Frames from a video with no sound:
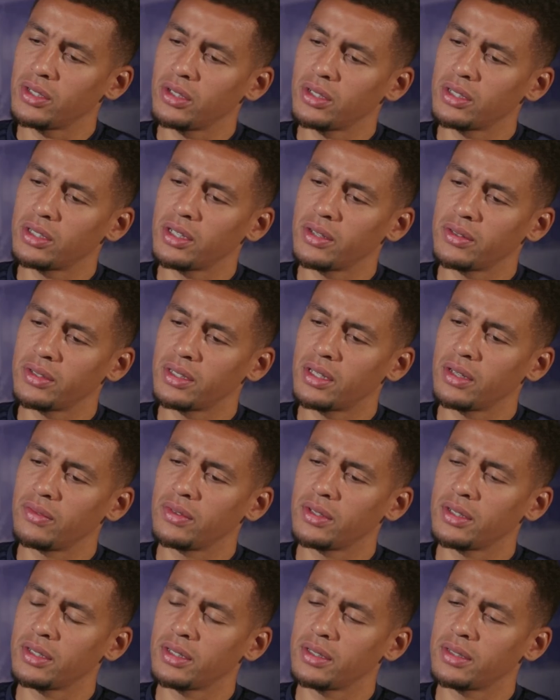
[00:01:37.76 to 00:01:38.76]
you know. He's
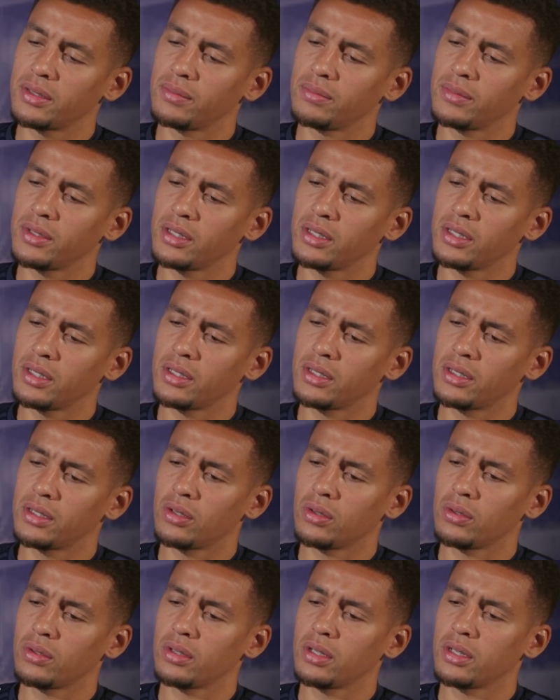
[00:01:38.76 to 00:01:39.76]
given us, you know, he's
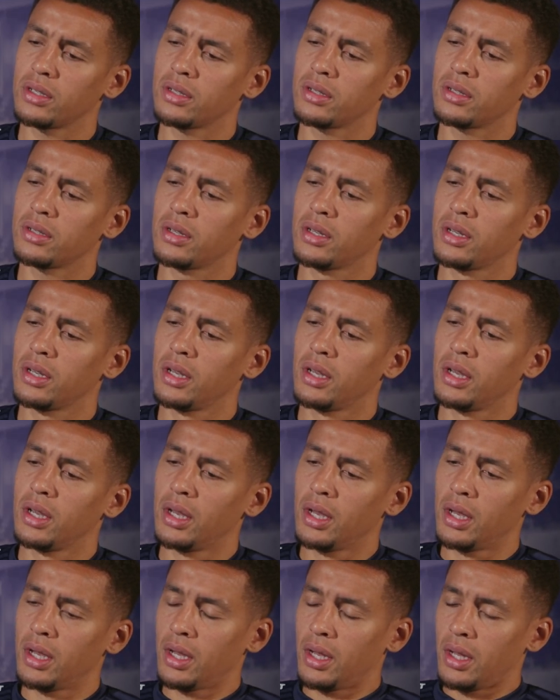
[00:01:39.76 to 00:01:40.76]
installed the
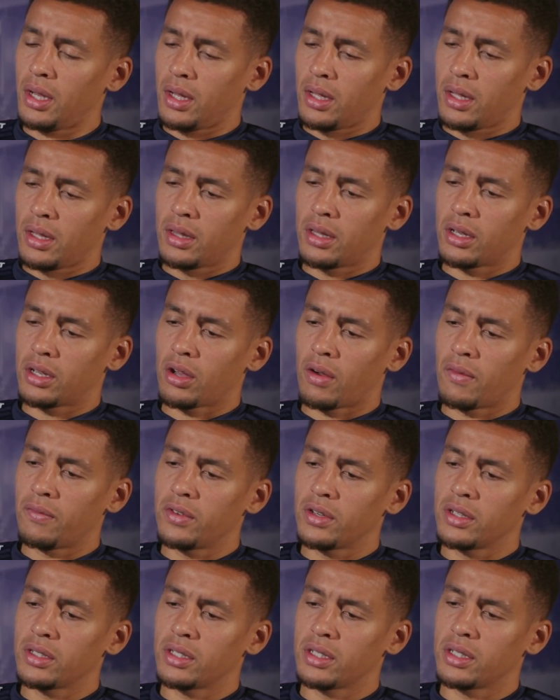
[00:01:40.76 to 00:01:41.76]

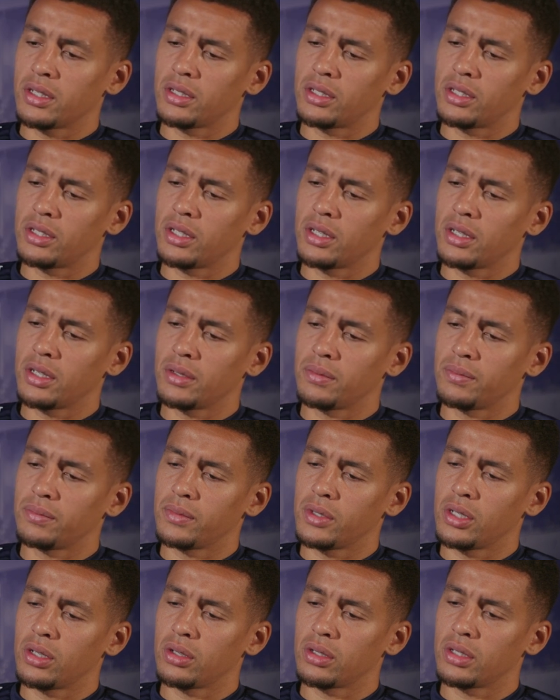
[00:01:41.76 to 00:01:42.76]
confidence in us to,
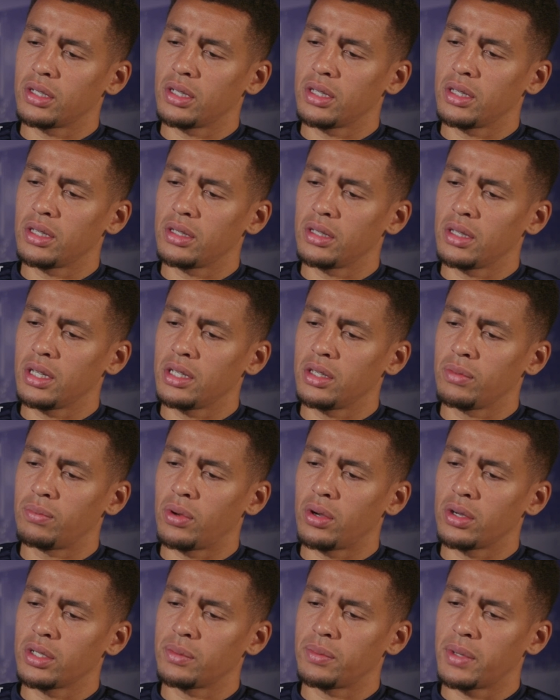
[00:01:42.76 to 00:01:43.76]
you know, to lead the
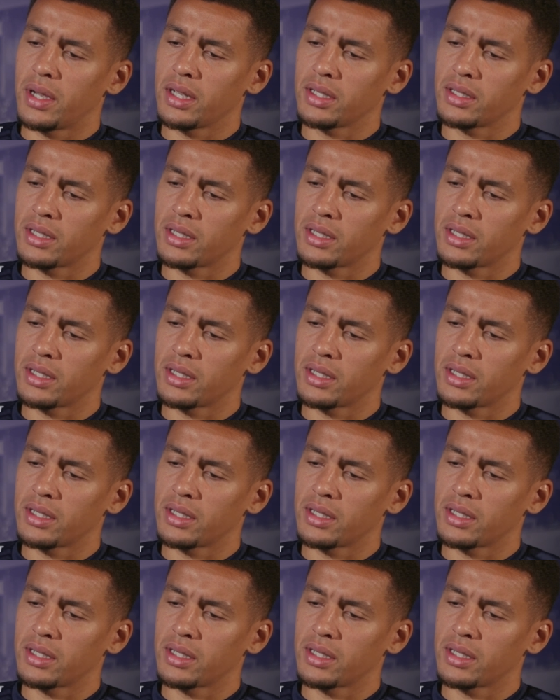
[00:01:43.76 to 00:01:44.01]
boys by